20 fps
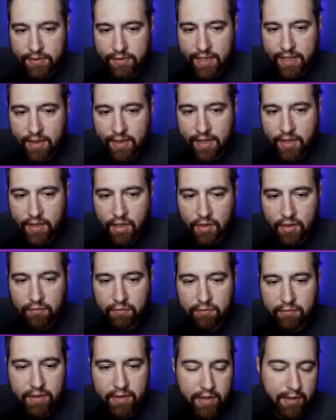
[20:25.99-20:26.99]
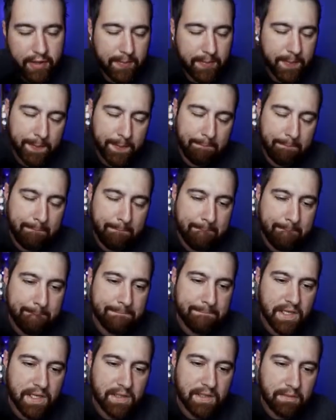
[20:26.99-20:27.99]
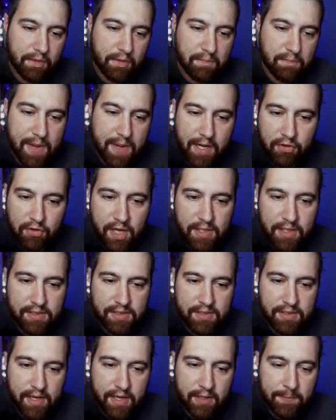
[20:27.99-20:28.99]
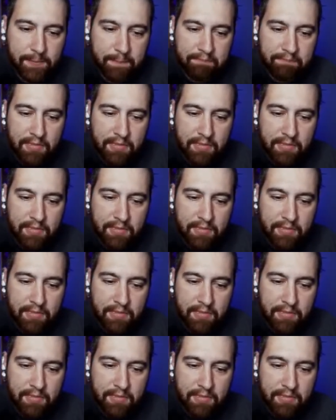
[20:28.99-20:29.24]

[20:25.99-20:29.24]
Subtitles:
They let go of their Metagross there.